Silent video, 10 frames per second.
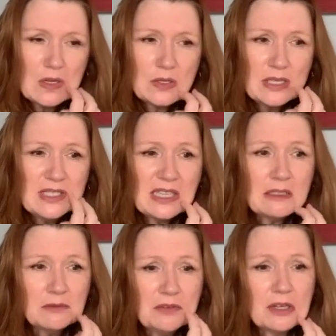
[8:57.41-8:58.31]
So I
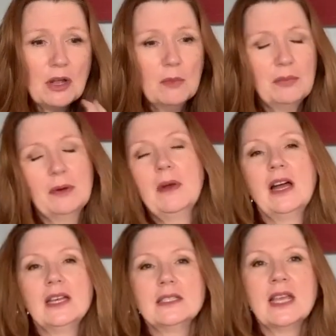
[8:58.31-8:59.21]
settled for a
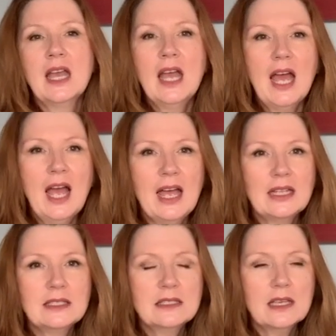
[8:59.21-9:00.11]
compromise
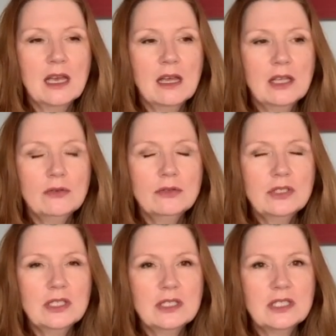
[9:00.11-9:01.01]
and I
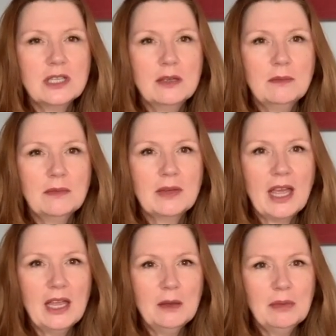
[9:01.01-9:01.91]
ordered some
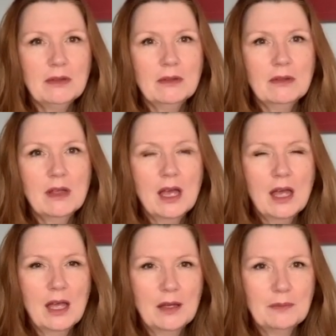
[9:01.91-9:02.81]
cable
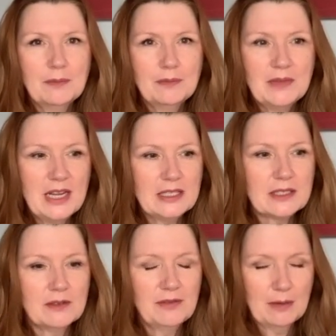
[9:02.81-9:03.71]
um, knit
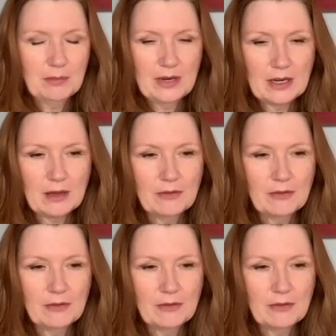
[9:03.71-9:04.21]
fabric